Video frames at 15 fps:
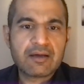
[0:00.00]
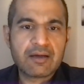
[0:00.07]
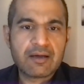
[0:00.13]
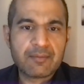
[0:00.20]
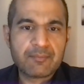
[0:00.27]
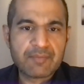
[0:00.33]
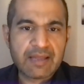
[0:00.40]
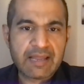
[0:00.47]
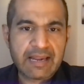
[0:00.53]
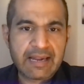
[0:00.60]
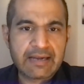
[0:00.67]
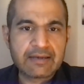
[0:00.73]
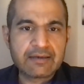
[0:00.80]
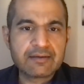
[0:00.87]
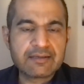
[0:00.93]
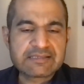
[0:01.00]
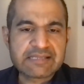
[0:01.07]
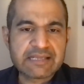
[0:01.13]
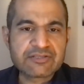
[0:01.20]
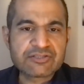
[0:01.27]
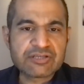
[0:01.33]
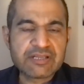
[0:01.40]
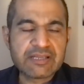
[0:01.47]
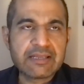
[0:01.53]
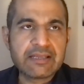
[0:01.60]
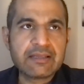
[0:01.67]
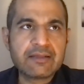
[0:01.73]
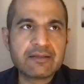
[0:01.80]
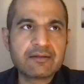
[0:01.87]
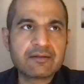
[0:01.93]
and
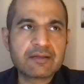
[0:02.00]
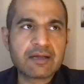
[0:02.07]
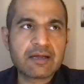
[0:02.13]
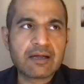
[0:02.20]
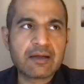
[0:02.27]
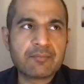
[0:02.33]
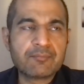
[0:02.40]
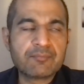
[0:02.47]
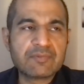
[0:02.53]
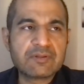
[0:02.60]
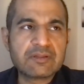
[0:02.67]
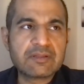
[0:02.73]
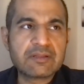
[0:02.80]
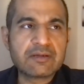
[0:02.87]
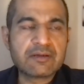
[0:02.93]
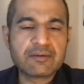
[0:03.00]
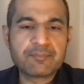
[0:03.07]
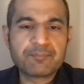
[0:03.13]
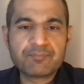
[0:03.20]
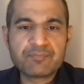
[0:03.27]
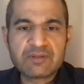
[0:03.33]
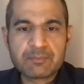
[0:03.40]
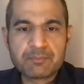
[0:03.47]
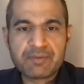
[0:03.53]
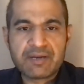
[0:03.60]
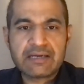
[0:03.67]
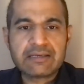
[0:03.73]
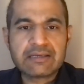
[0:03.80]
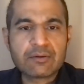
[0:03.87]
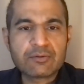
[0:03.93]
essentially the
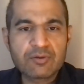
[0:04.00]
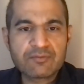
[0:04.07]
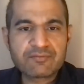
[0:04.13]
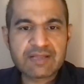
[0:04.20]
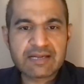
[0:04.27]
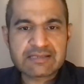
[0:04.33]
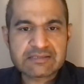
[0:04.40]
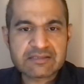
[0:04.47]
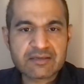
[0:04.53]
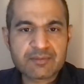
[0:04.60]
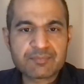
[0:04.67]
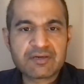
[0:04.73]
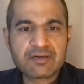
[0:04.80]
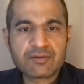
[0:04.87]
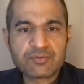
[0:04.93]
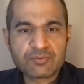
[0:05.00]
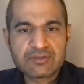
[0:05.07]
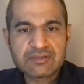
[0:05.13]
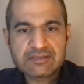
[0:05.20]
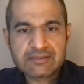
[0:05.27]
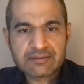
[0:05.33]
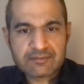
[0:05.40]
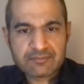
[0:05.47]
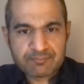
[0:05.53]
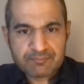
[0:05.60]
breakdown of that script into the